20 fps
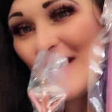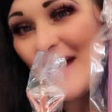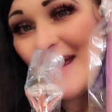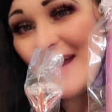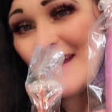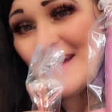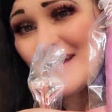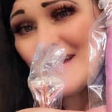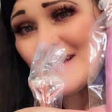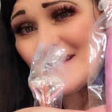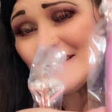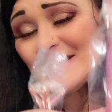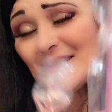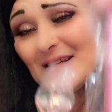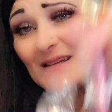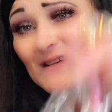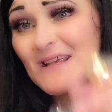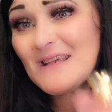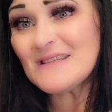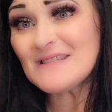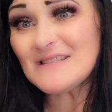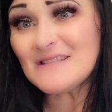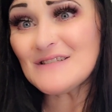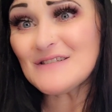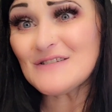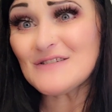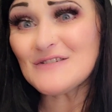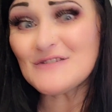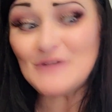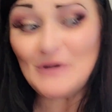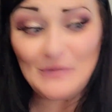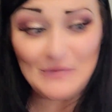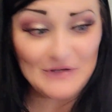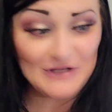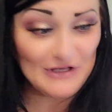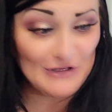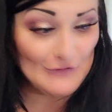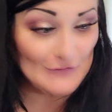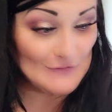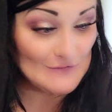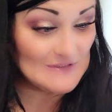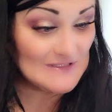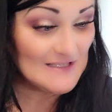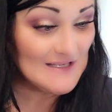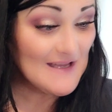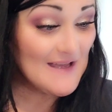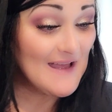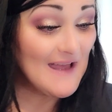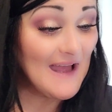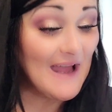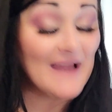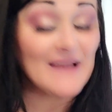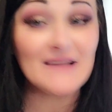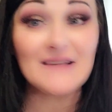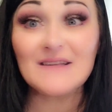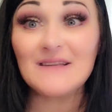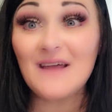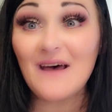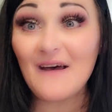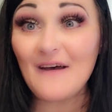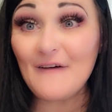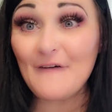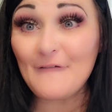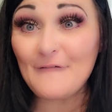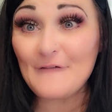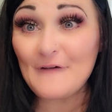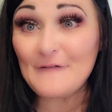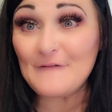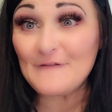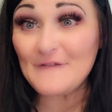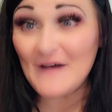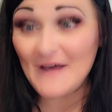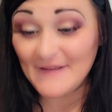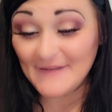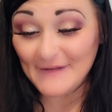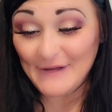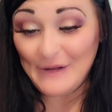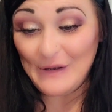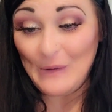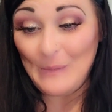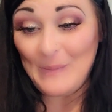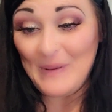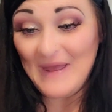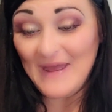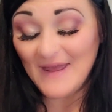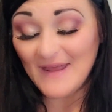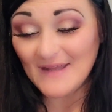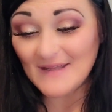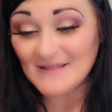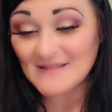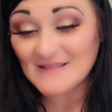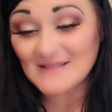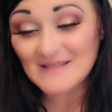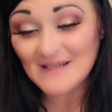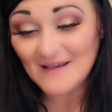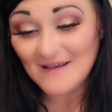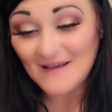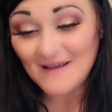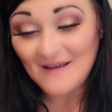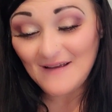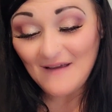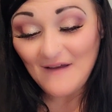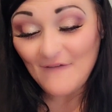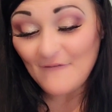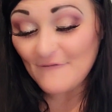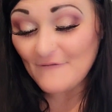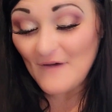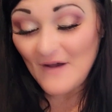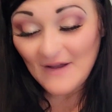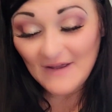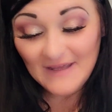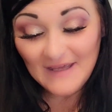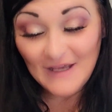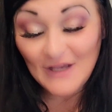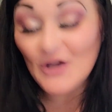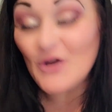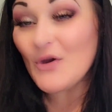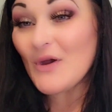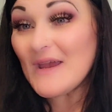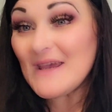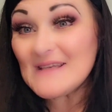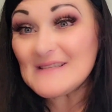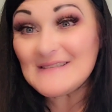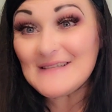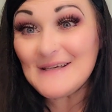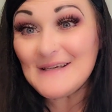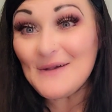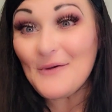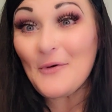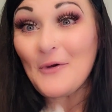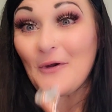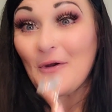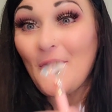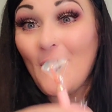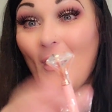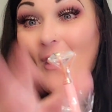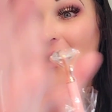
That is so cute. I love fun little pins. Funky, crazy, or